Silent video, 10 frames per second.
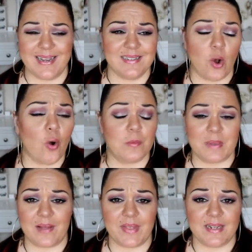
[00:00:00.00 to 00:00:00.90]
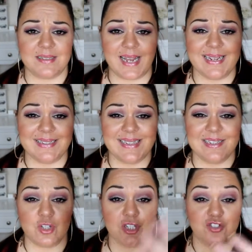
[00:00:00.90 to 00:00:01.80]
It's horrible out there today. It's
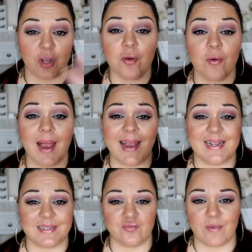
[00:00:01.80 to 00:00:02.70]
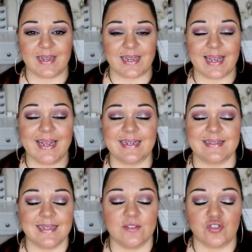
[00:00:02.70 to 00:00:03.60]
literally so grey and it's raining. It
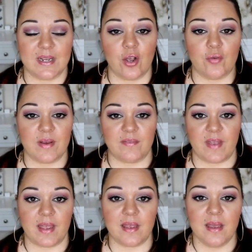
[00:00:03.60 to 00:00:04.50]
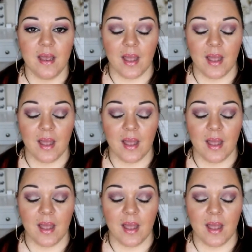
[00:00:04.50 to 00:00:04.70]
is literally horrific.